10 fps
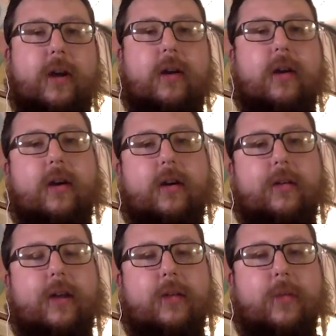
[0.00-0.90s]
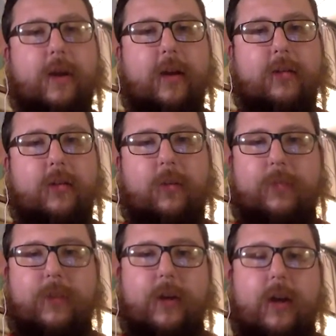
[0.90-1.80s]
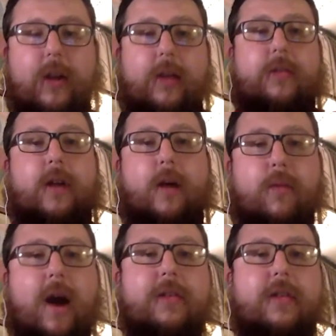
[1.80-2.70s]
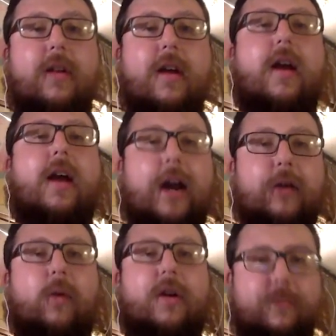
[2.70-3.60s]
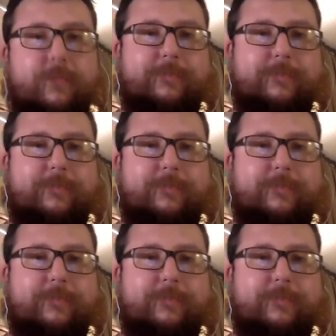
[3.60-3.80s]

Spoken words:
And that's about it. So this is Uprising. Thanks for watching.